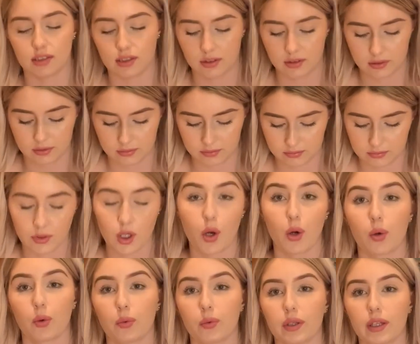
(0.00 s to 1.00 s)
so
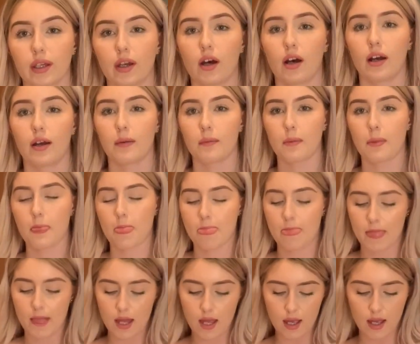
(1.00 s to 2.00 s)
really hot.
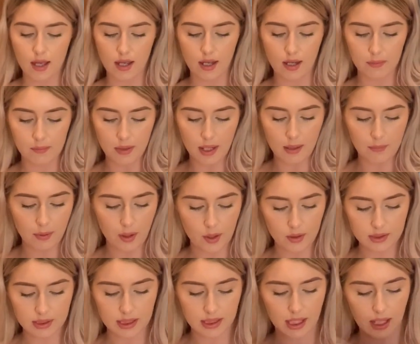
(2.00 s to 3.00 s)
I
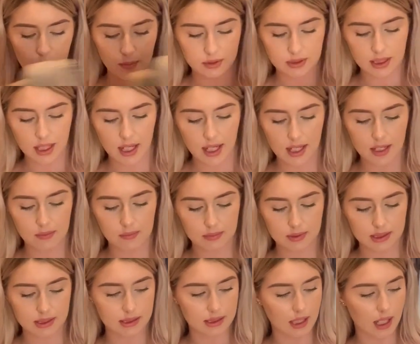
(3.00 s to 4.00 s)
poked it a couple times.
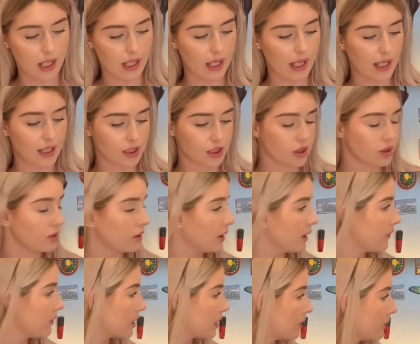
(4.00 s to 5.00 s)
I had to
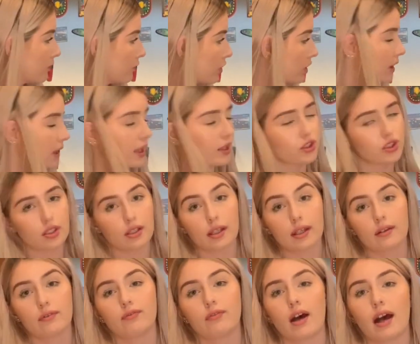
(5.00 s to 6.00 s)
leave it in for an extra
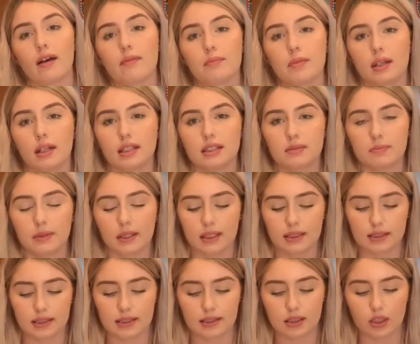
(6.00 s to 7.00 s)
like 5 minutes because
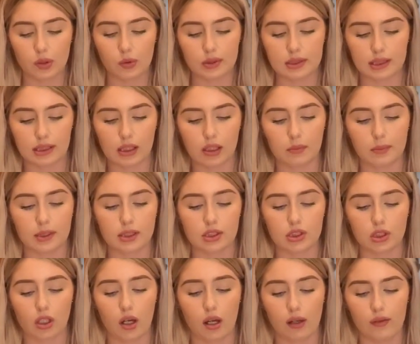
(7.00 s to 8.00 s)
it still was a little bit
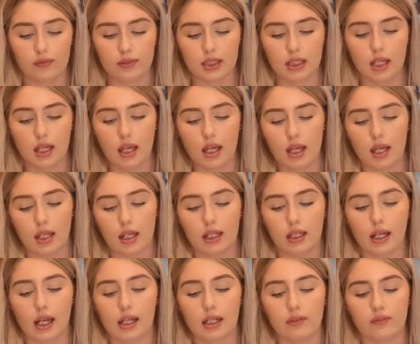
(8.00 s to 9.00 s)
soft, and it
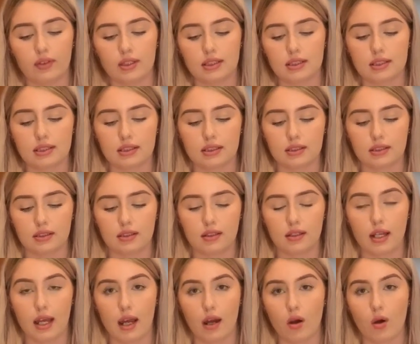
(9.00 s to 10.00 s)
kind of is
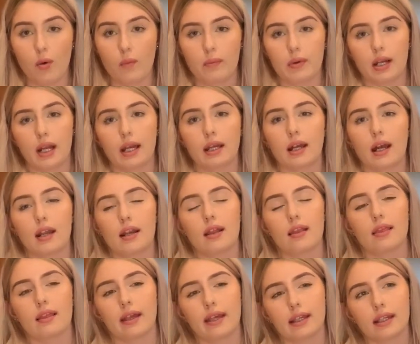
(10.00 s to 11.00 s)
now, but I kind of
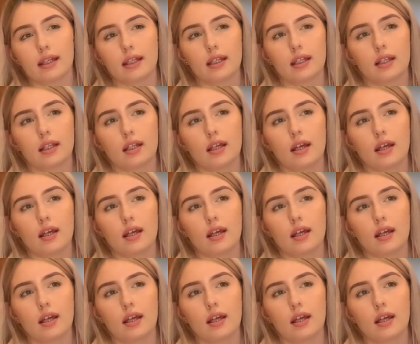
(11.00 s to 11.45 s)
like it